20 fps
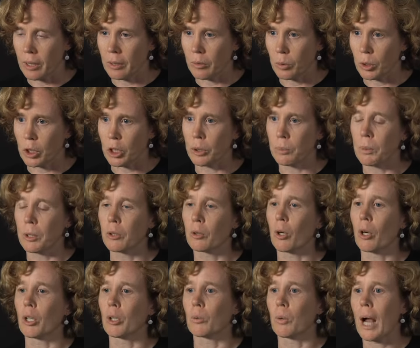which has been
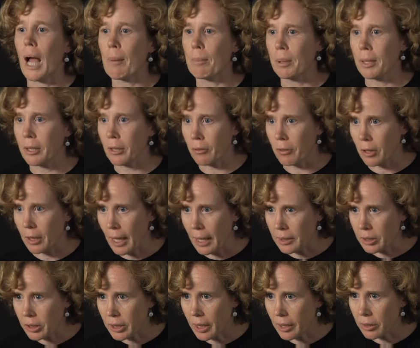growing rapidly over the
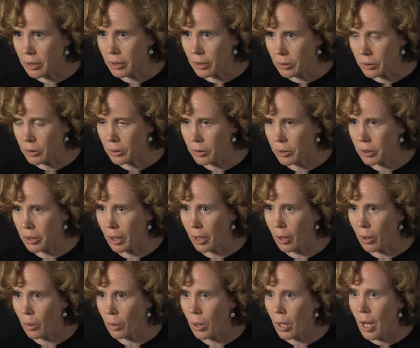last 10 years or
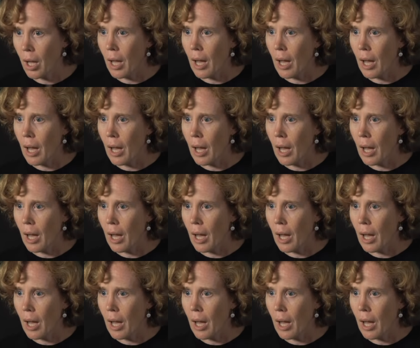so,